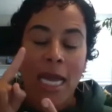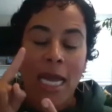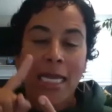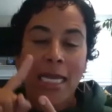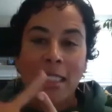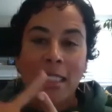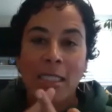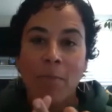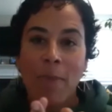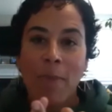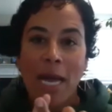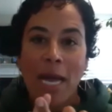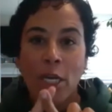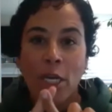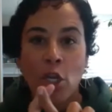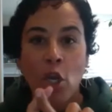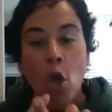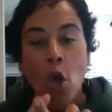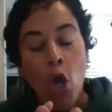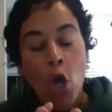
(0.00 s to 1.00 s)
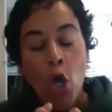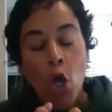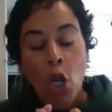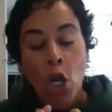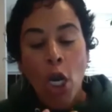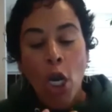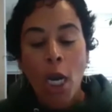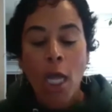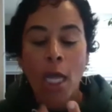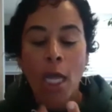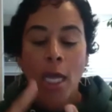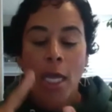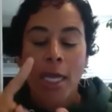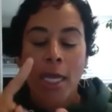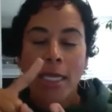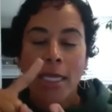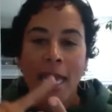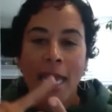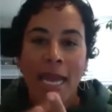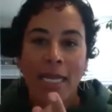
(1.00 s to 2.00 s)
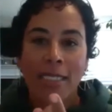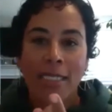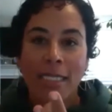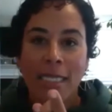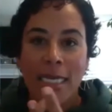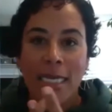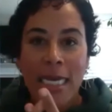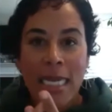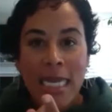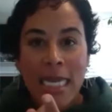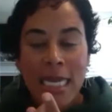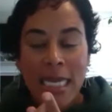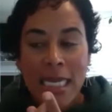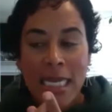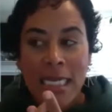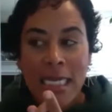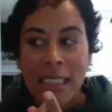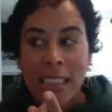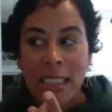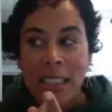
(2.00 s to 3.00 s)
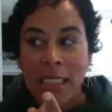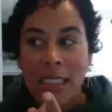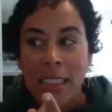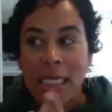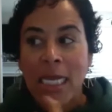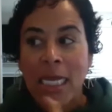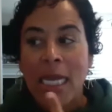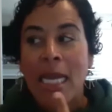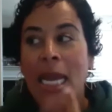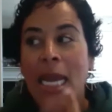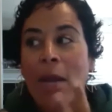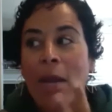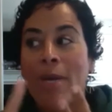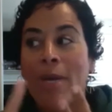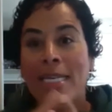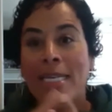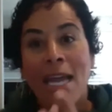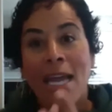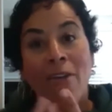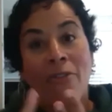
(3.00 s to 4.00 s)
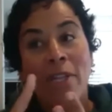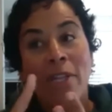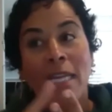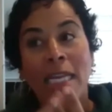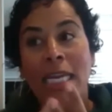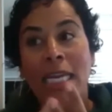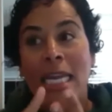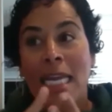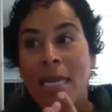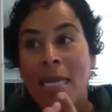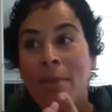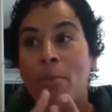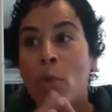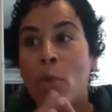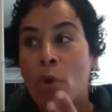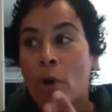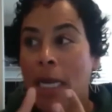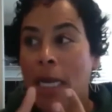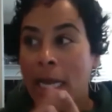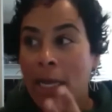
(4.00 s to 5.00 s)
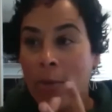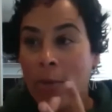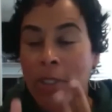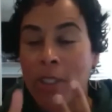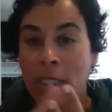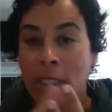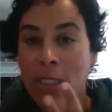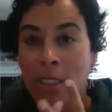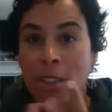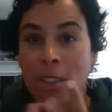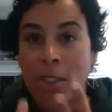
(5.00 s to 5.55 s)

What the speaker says: Espanol, Cantonese, and we definitely need more languages. So